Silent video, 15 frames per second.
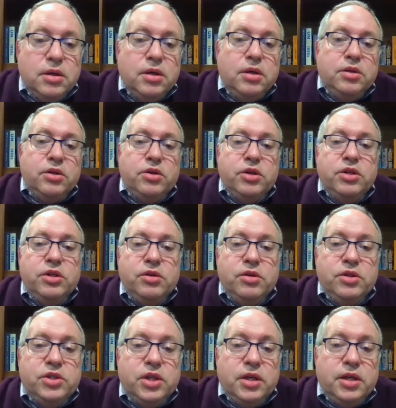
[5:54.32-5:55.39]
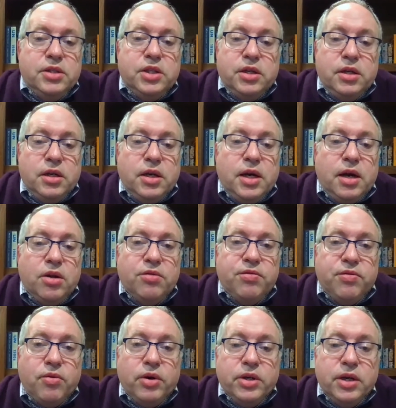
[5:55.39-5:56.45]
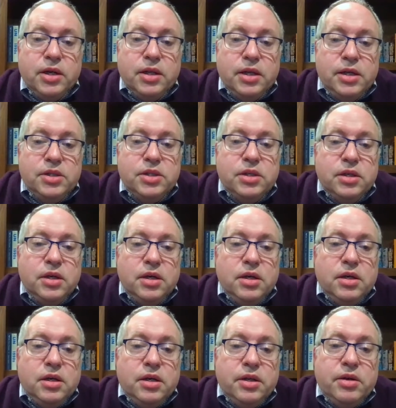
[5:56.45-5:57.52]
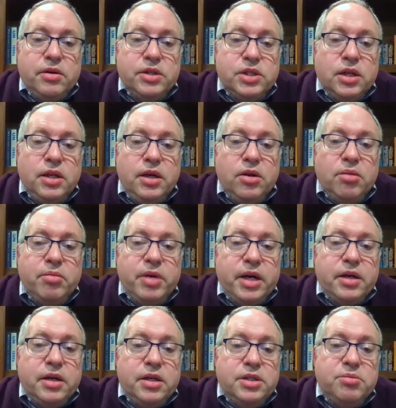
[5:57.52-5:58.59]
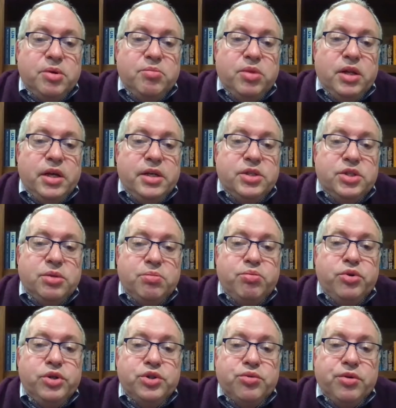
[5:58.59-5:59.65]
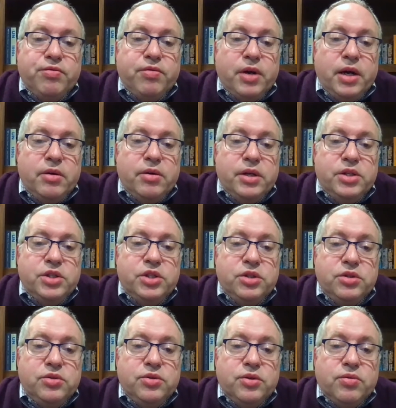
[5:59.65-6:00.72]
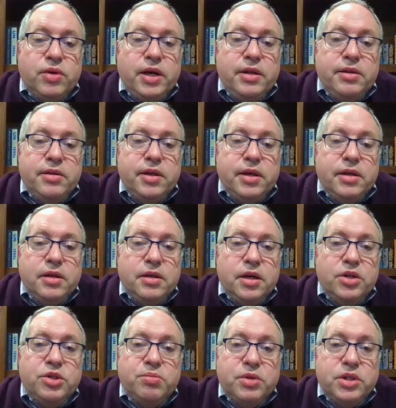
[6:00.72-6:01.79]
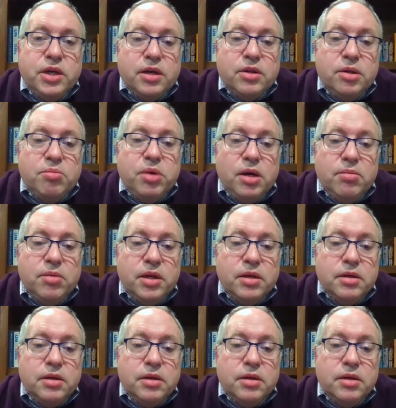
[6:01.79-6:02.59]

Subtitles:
The good news is that in California, at least, there is a legal mechanism in place to push refineries to do the right thing and to protect the public.